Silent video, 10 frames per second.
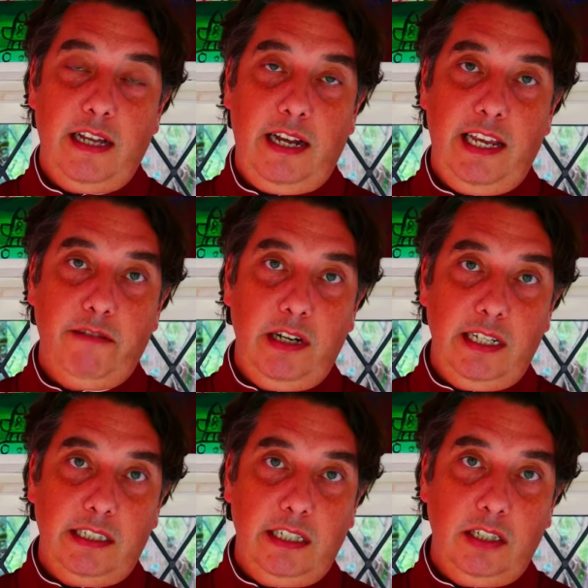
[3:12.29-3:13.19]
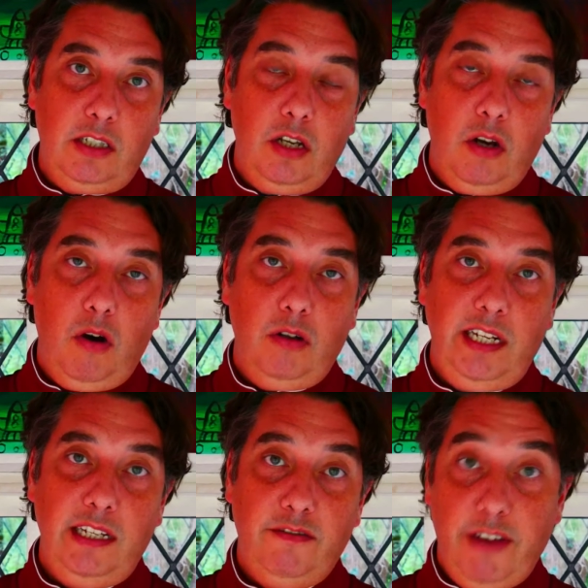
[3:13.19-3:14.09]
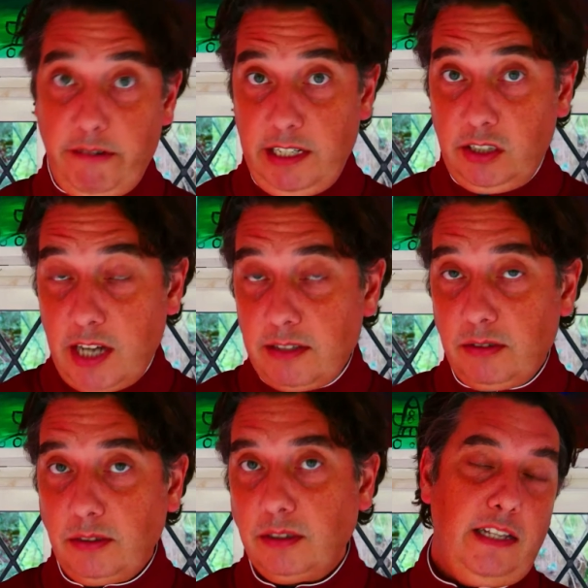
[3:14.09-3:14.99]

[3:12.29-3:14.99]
that he releases on his various channels.